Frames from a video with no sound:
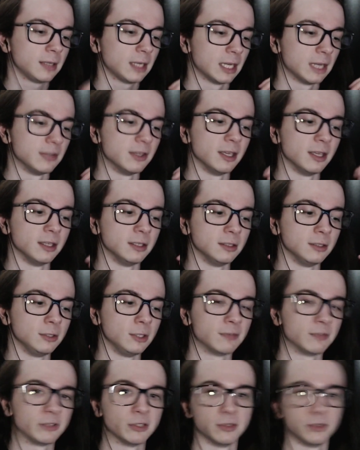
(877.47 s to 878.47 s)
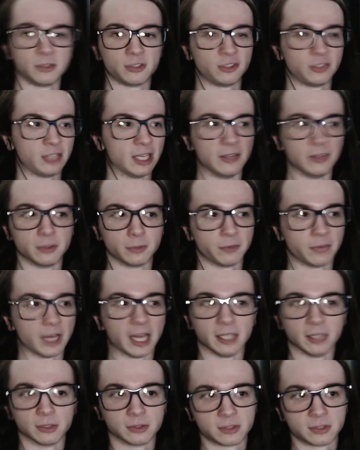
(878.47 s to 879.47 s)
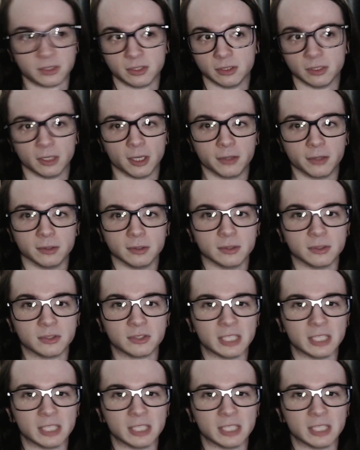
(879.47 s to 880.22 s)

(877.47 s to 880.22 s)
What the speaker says: And then you have to send the files to others.